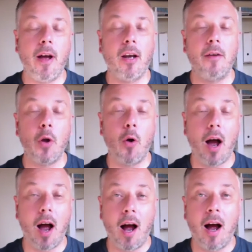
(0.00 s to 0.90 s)
of your
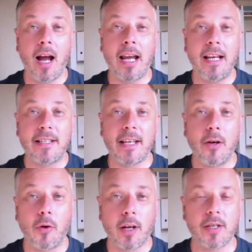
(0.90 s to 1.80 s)

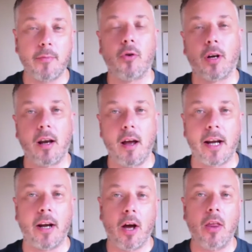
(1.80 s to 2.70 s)
ideal customer and client.
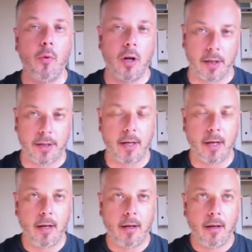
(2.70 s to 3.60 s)
In other words,
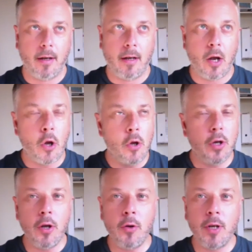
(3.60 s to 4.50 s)
who
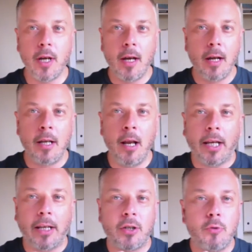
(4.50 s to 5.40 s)
you'd
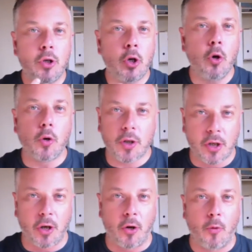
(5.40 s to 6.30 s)
like to talk
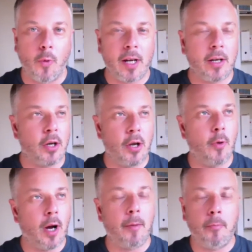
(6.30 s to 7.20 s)
to when you
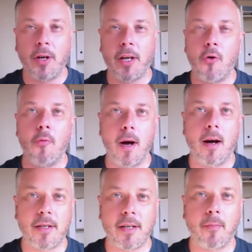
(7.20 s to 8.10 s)
are putting your
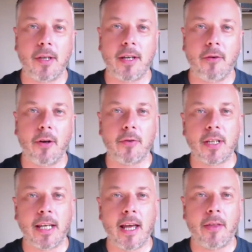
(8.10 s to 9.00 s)
marketing material
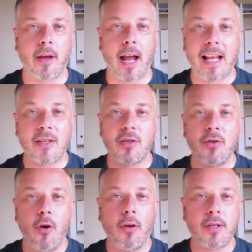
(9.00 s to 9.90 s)
together. It's
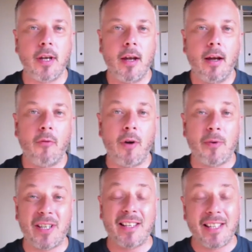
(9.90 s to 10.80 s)
not a
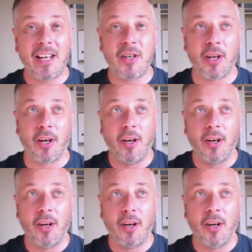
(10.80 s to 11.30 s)
representation